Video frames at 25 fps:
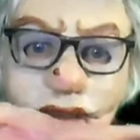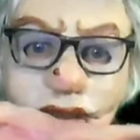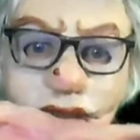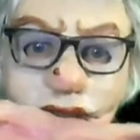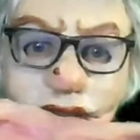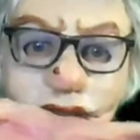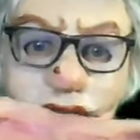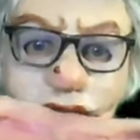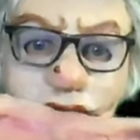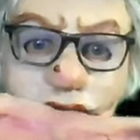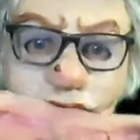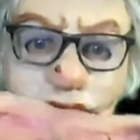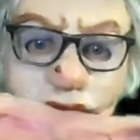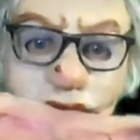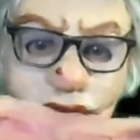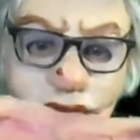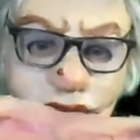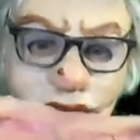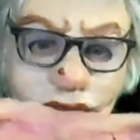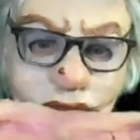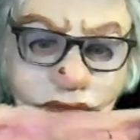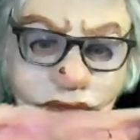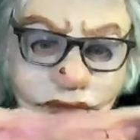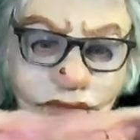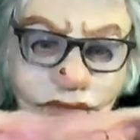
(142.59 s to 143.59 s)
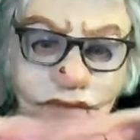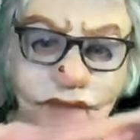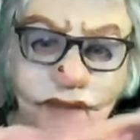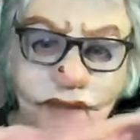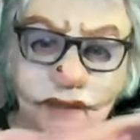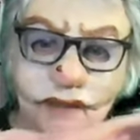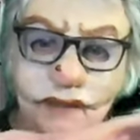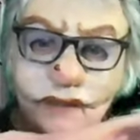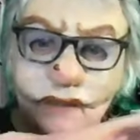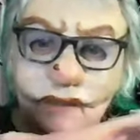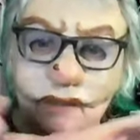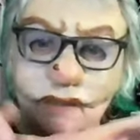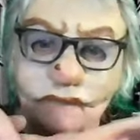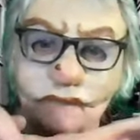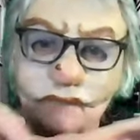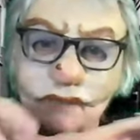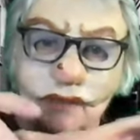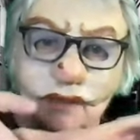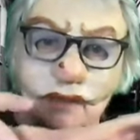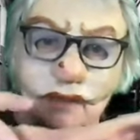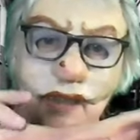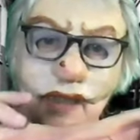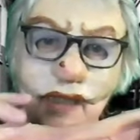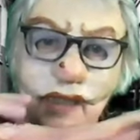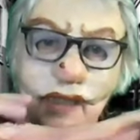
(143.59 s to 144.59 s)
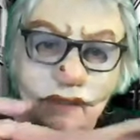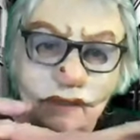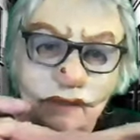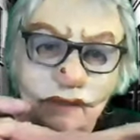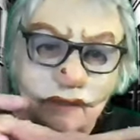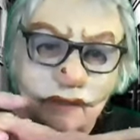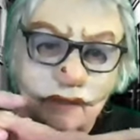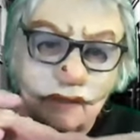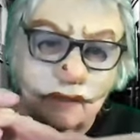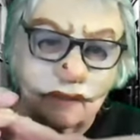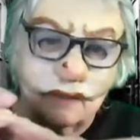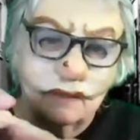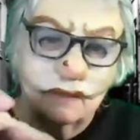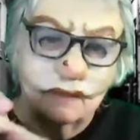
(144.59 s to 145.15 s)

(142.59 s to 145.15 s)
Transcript: And I took pieces of Celastic.